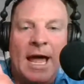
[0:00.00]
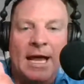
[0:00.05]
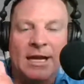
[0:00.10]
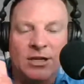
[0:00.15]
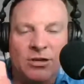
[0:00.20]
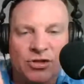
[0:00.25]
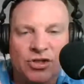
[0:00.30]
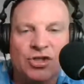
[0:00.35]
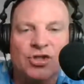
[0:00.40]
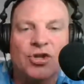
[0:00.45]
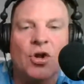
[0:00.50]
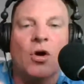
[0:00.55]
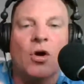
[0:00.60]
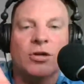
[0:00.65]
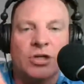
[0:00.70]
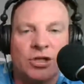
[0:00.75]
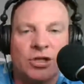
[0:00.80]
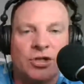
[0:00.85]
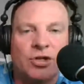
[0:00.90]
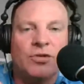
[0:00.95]
And you
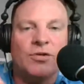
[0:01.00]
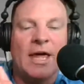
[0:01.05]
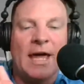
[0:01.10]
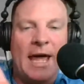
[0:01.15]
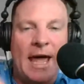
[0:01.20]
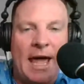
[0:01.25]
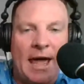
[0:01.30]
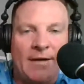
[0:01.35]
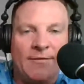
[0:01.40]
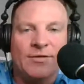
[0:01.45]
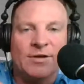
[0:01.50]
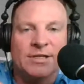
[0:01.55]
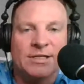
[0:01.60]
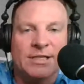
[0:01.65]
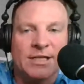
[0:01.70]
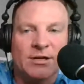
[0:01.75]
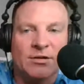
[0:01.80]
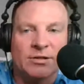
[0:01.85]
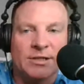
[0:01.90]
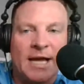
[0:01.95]
start to do that every
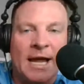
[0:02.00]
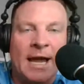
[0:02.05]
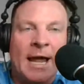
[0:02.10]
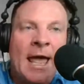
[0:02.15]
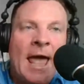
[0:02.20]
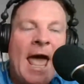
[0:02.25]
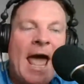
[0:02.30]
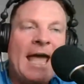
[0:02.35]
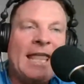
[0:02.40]
single day.